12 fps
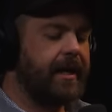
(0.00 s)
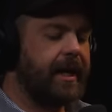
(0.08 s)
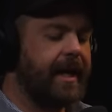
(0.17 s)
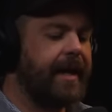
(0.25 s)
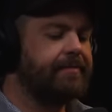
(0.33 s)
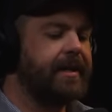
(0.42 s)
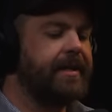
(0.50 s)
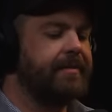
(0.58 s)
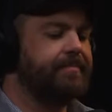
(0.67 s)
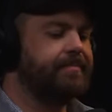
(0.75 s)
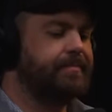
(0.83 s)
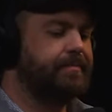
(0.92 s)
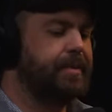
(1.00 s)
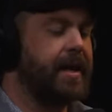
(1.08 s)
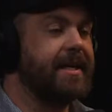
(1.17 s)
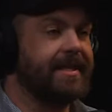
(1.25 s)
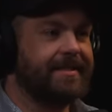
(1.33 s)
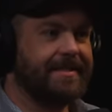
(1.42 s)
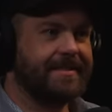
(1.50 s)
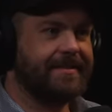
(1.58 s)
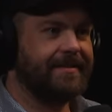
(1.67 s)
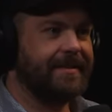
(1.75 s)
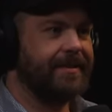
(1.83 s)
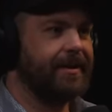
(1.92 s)
i have like buckets
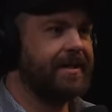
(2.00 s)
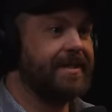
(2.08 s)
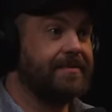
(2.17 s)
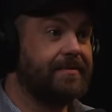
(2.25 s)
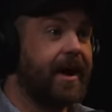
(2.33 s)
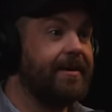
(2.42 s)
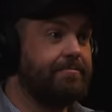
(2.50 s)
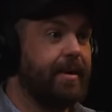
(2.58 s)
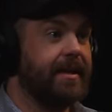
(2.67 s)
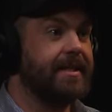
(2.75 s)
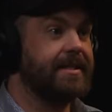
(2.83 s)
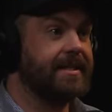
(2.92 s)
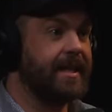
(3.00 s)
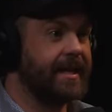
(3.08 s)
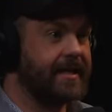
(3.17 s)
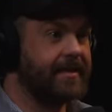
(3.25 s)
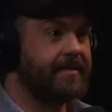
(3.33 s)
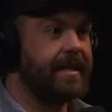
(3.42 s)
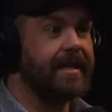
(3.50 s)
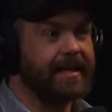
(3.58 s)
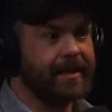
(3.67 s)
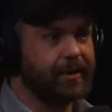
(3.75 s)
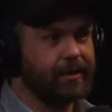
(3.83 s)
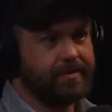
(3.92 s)
okay there's five buckets that i think
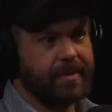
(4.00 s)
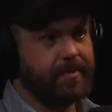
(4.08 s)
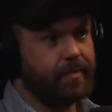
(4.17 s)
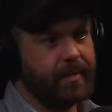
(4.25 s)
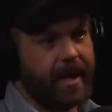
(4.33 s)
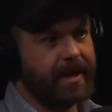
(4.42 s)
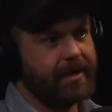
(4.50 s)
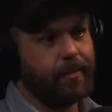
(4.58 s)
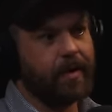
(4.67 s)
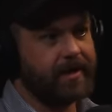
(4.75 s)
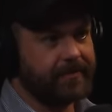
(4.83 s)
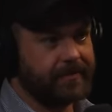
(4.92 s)
it could be any oh, one